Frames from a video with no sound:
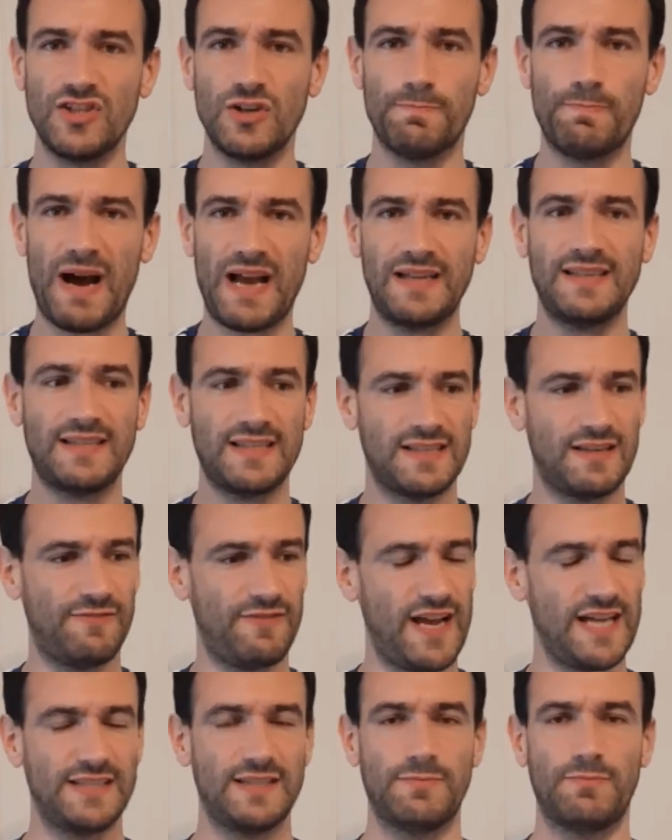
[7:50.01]
your balance is
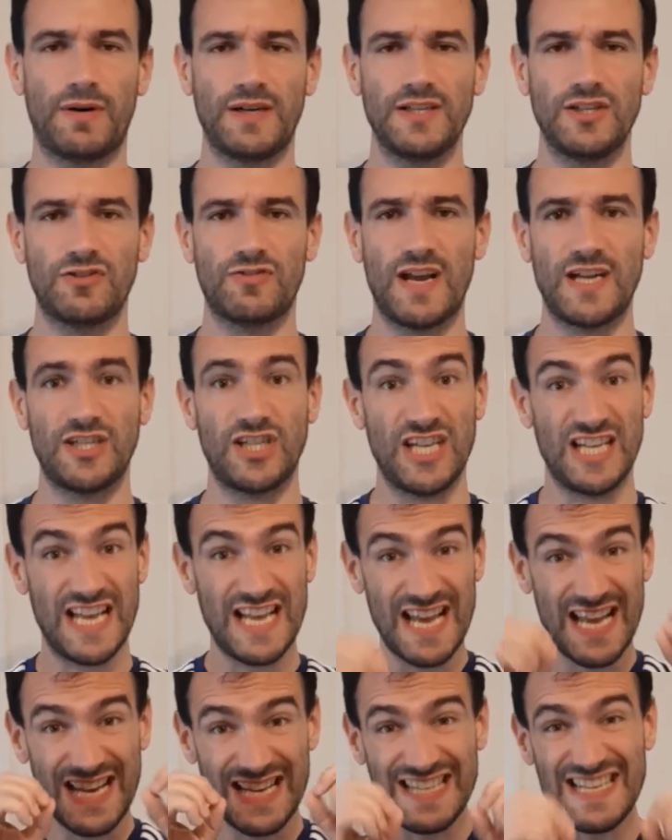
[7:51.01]
affected by stretching,
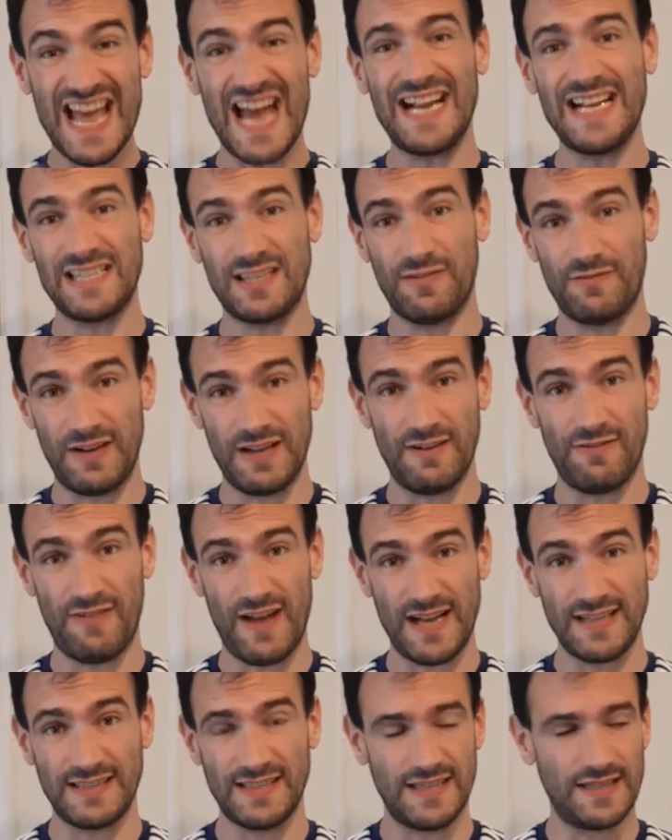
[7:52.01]
negatively
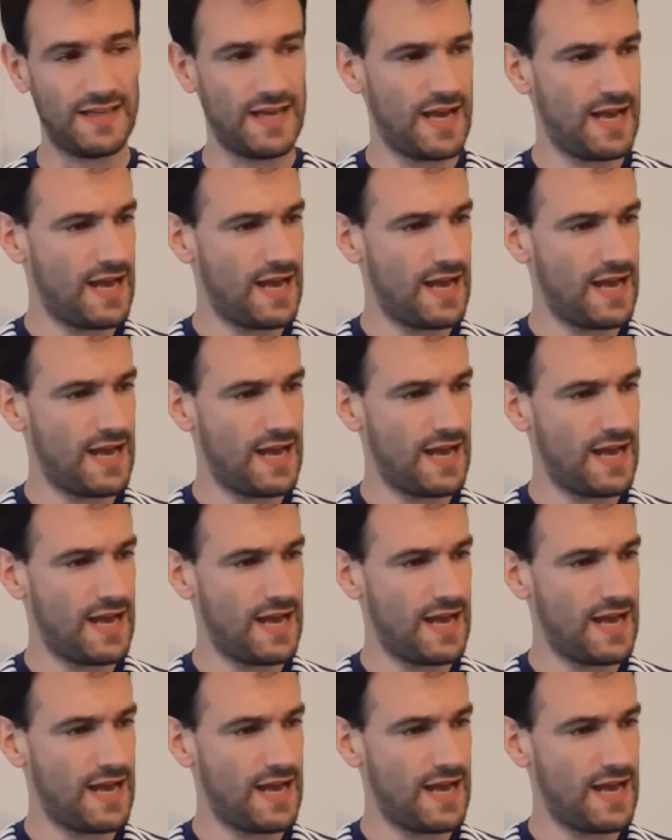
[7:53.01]
affected.